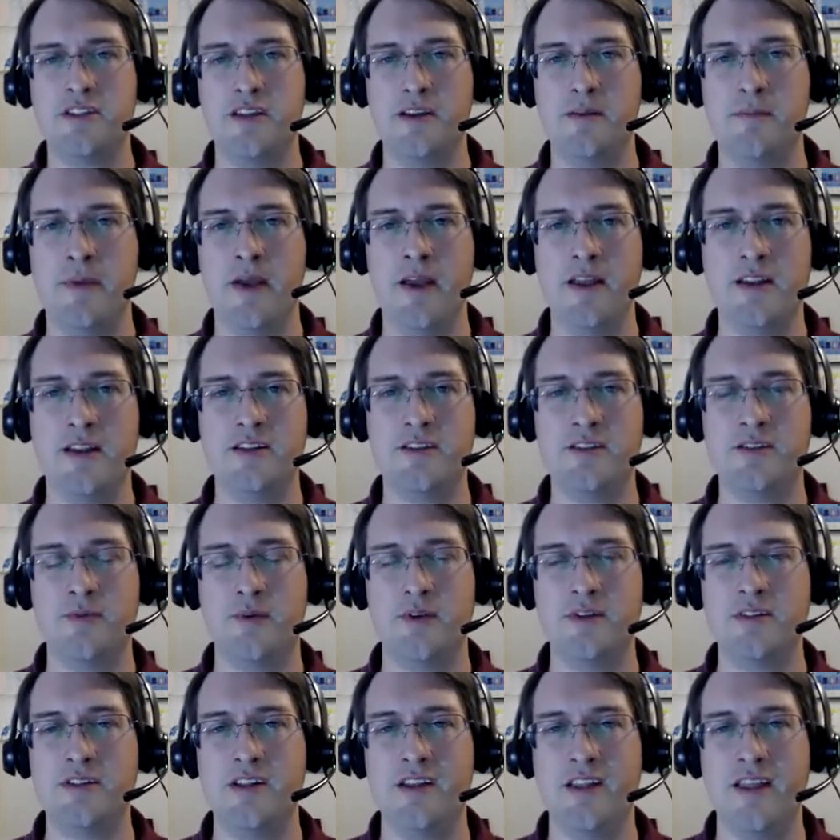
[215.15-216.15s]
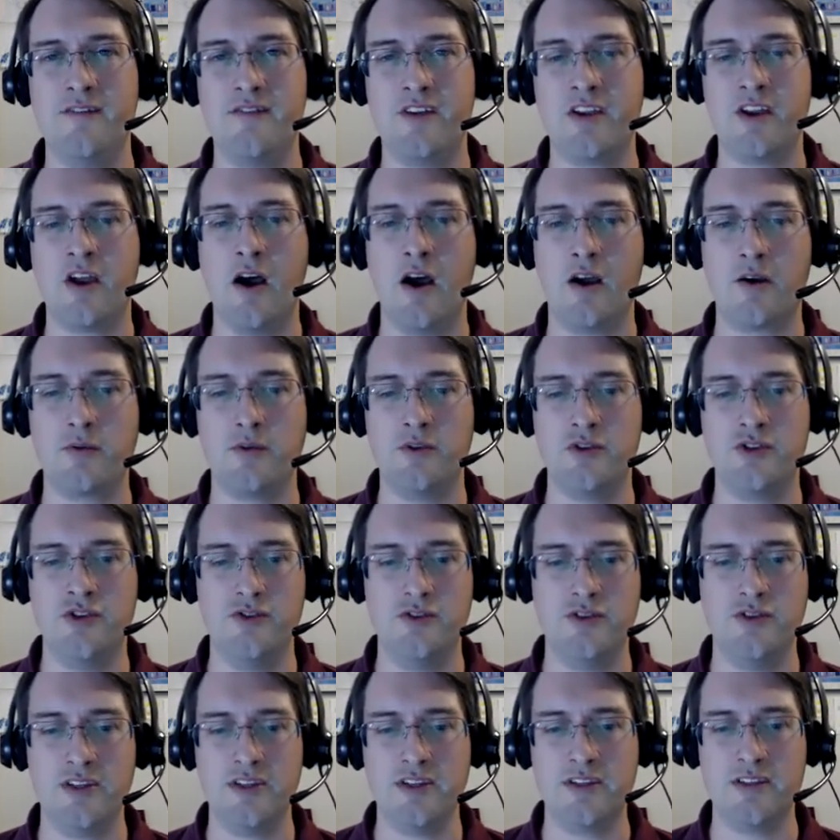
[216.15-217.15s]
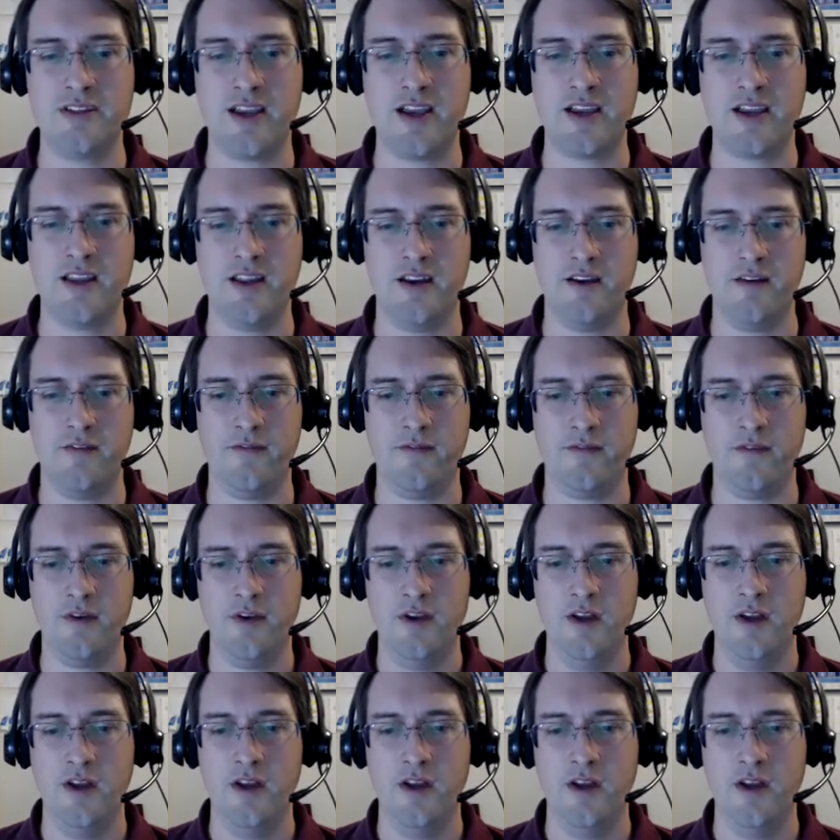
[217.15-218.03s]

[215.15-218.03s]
independence while still having Congress choose the executive.